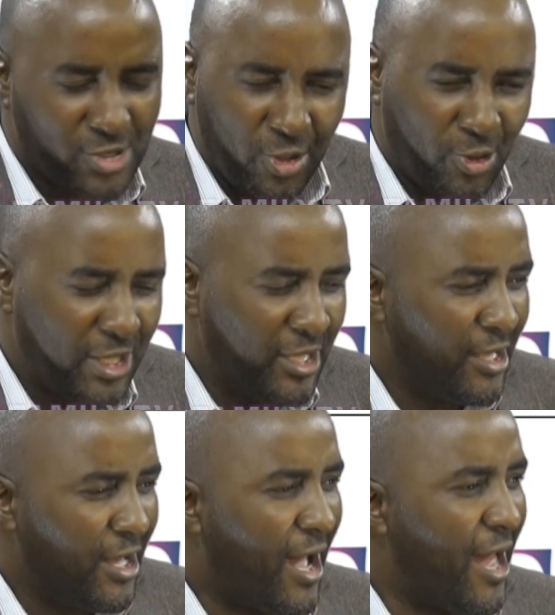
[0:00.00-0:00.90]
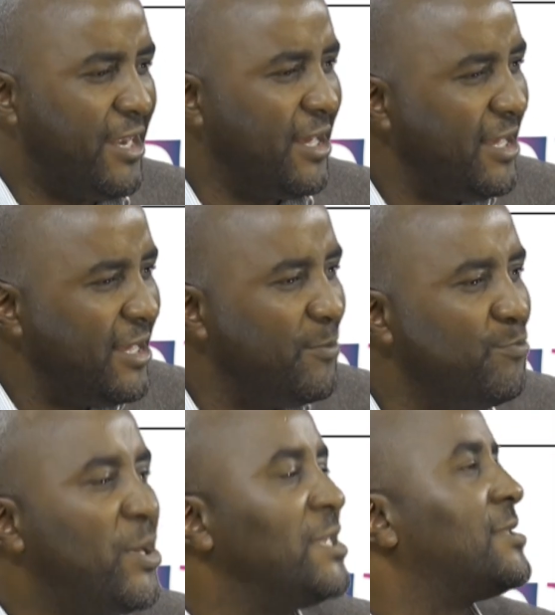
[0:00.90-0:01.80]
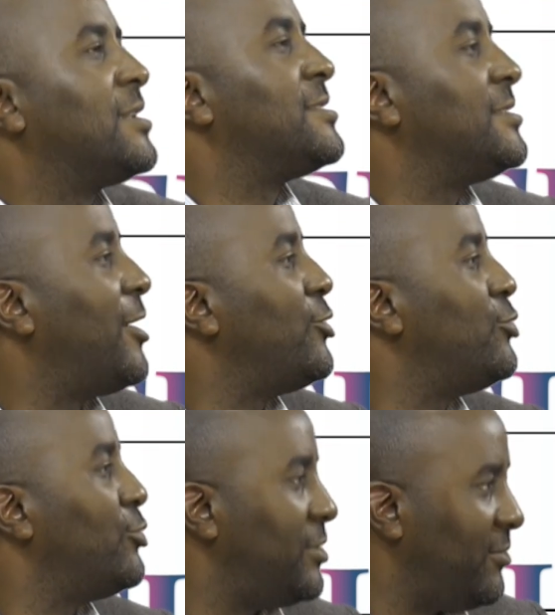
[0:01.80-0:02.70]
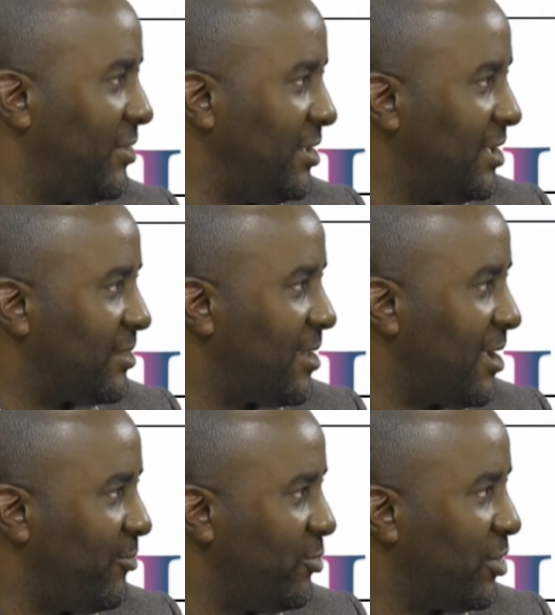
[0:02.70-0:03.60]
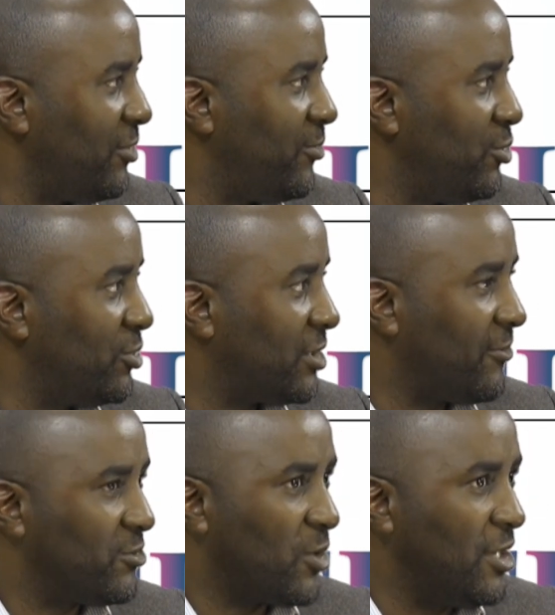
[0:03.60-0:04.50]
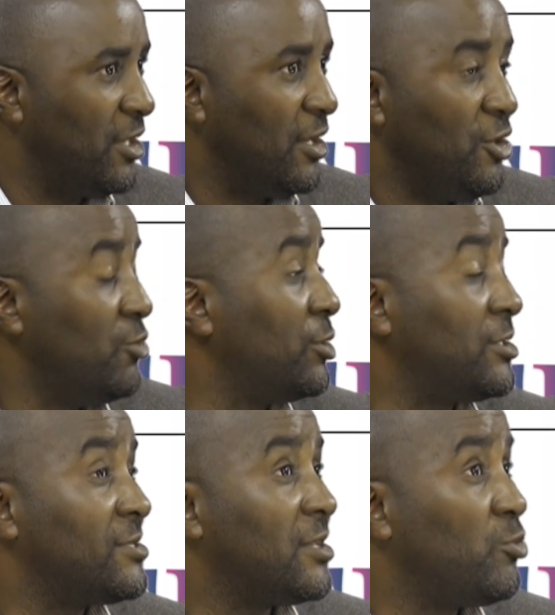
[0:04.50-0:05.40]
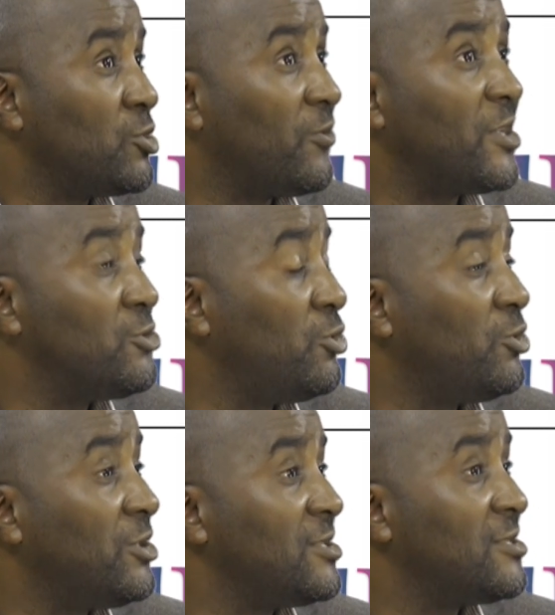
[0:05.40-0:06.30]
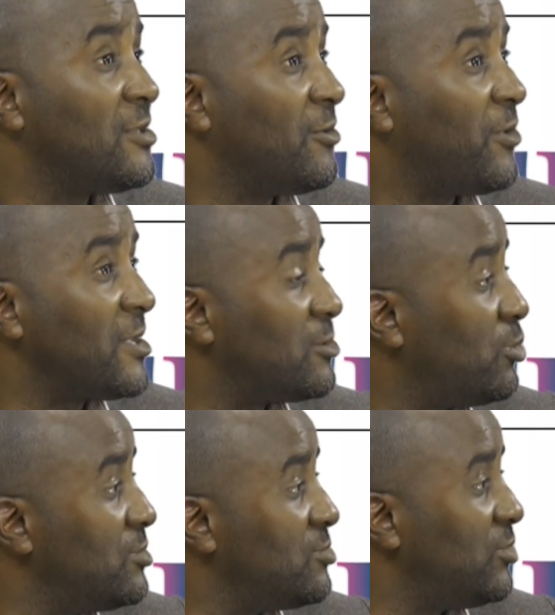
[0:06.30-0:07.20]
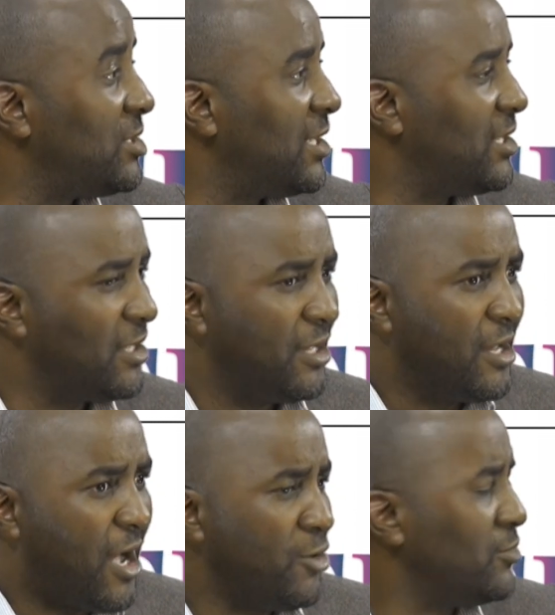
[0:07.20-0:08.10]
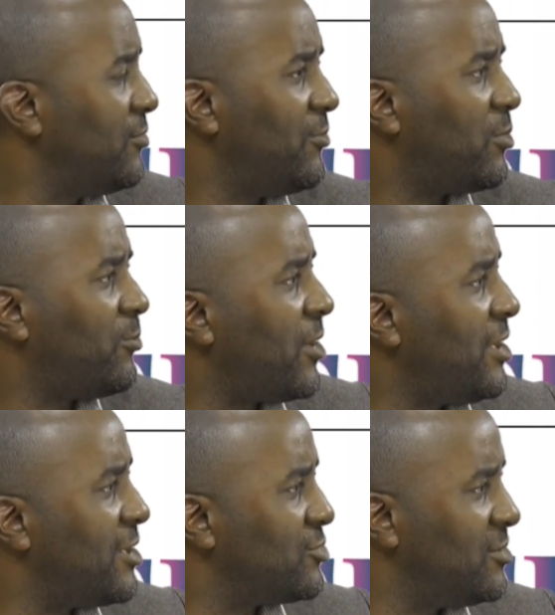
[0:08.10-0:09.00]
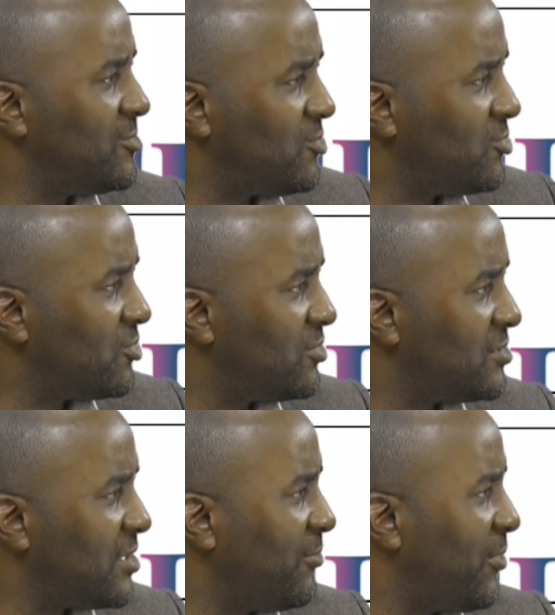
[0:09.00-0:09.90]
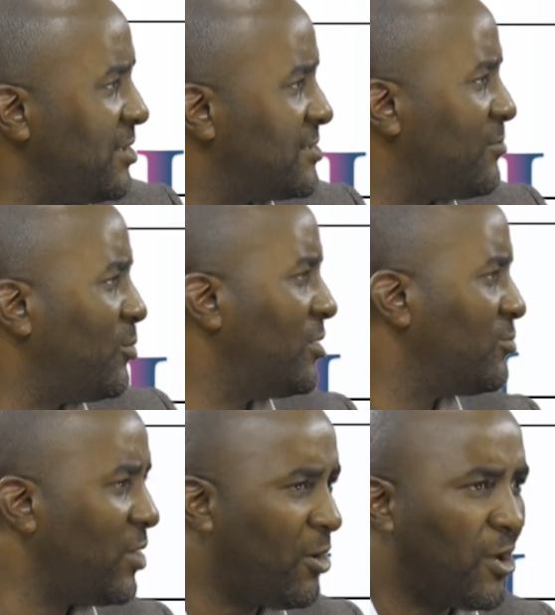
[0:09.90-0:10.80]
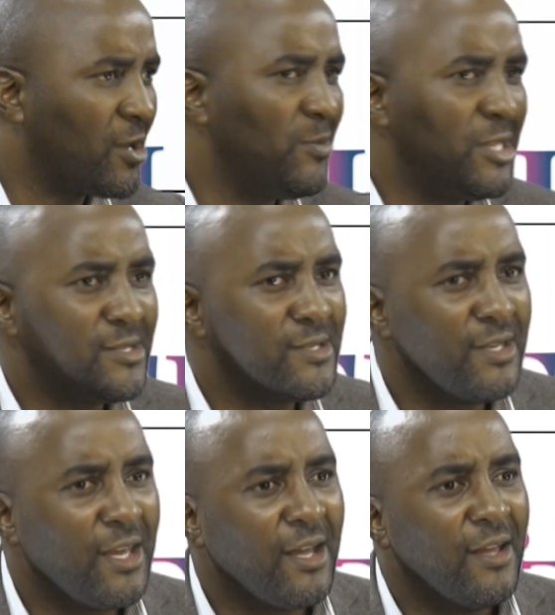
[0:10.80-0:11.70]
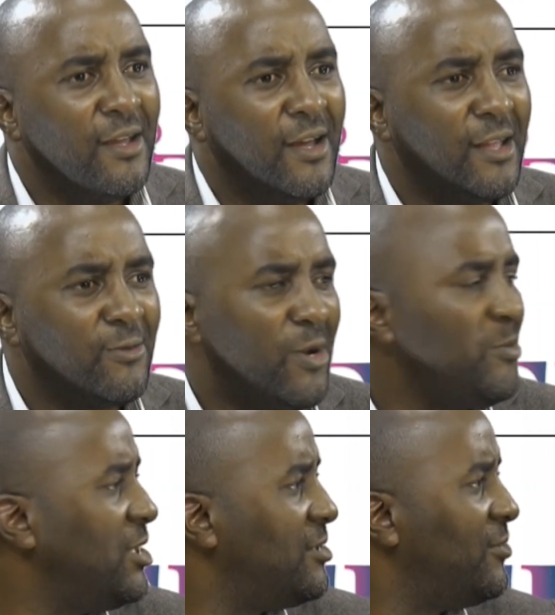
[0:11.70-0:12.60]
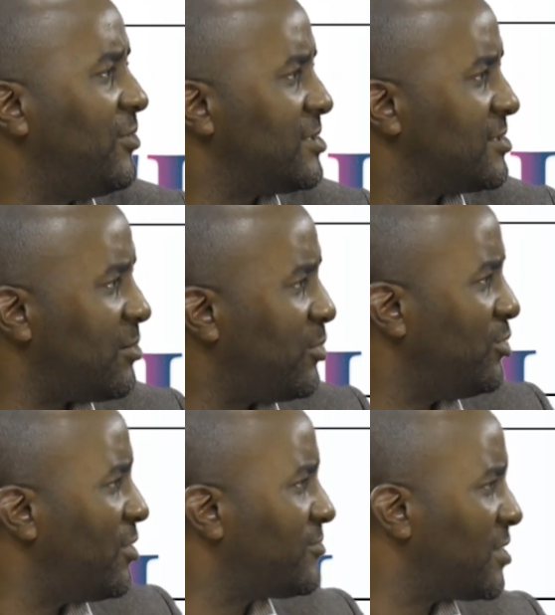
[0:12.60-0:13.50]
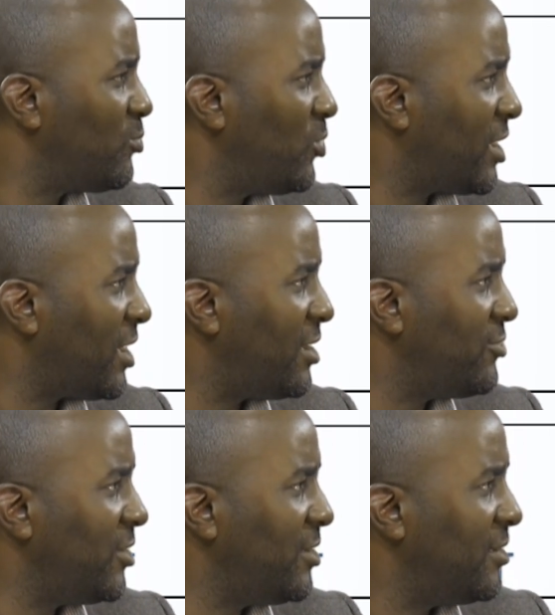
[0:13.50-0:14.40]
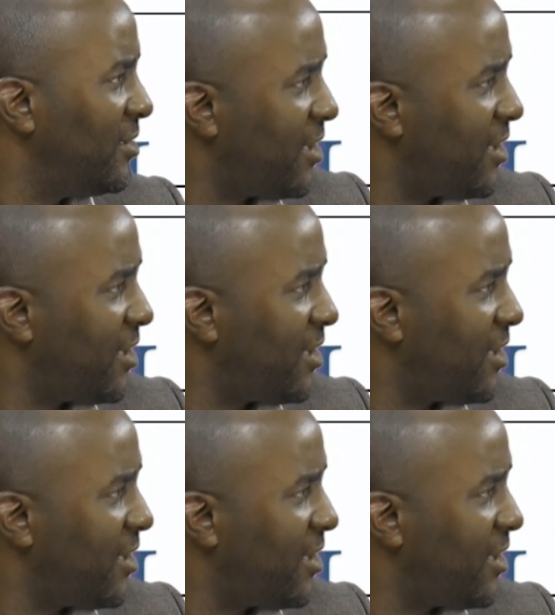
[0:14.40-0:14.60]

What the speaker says: slowly. And best case scenario, you don't even get there if you don't have to. And you'll notice that most of us don't notice that the first loans we take are not even from financial institutions. I find Samuel, we are workmates here at Family TV. I say, Samuel, do you have some quick 100?